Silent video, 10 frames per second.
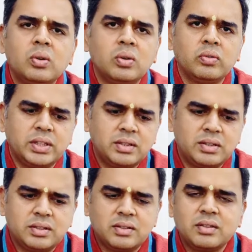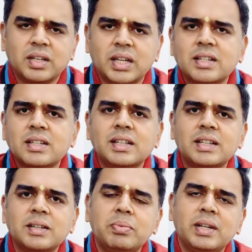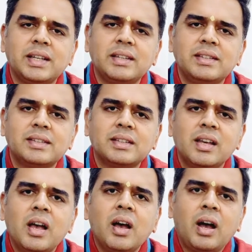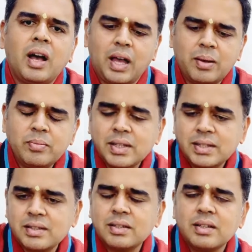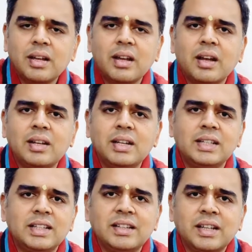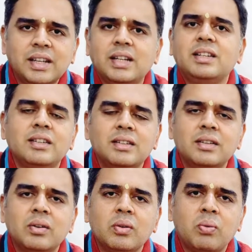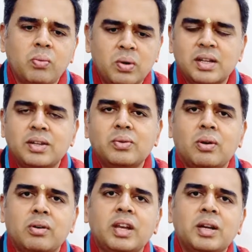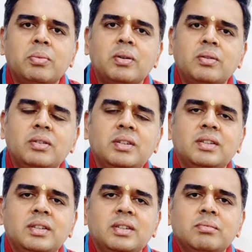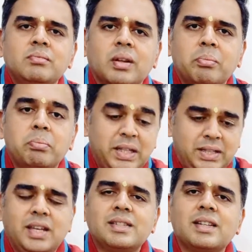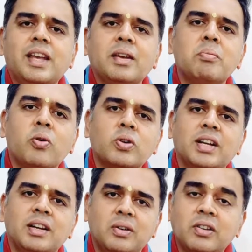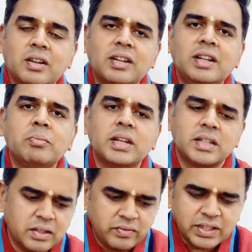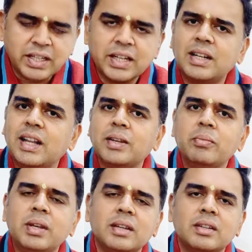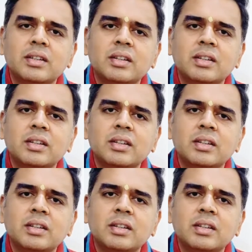To which Krishna replies, I'm just a little kid. What are you talking about? Big things like moksha or liberation with a kid like me.